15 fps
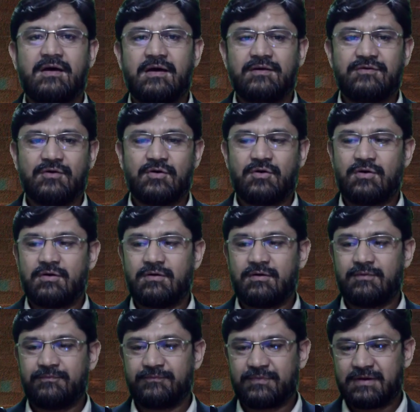
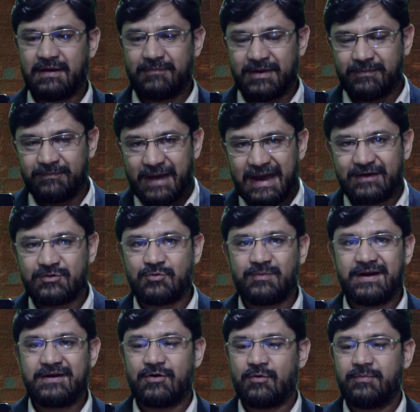So, coming back to
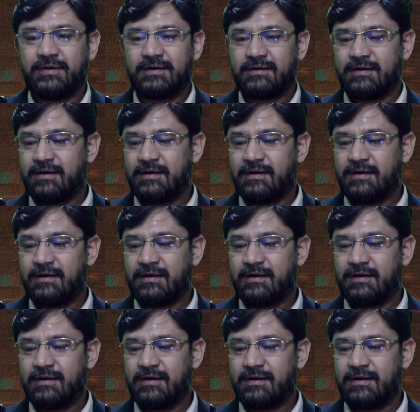my topic,